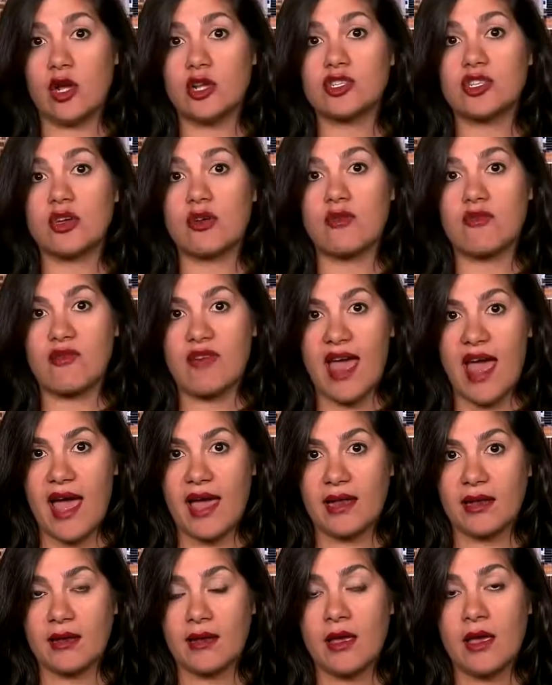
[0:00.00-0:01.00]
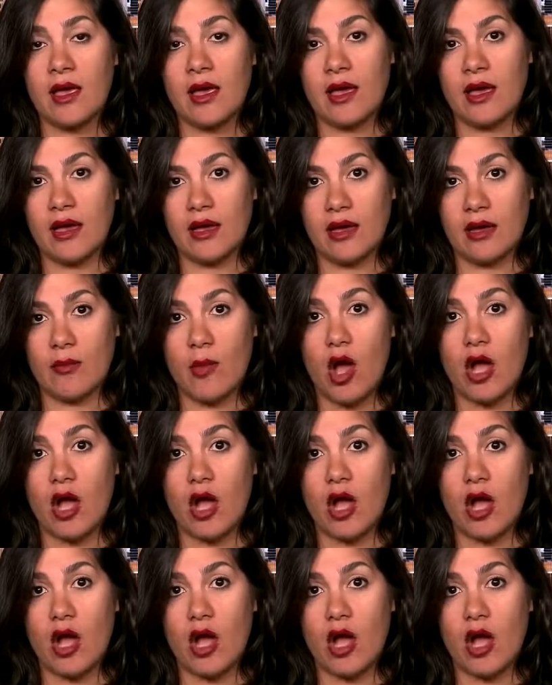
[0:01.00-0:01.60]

also ran um,